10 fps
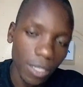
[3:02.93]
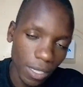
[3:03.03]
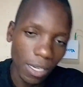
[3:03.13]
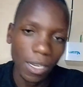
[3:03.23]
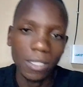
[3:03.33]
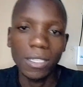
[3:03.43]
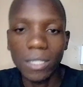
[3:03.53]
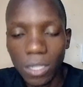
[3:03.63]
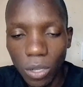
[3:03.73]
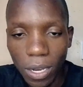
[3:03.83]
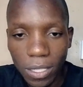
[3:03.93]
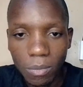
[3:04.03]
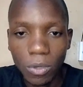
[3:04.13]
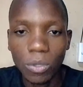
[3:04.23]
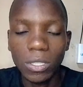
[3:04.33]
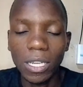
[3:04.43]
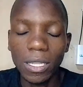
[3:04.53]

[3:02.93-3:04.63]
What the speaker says: $660, because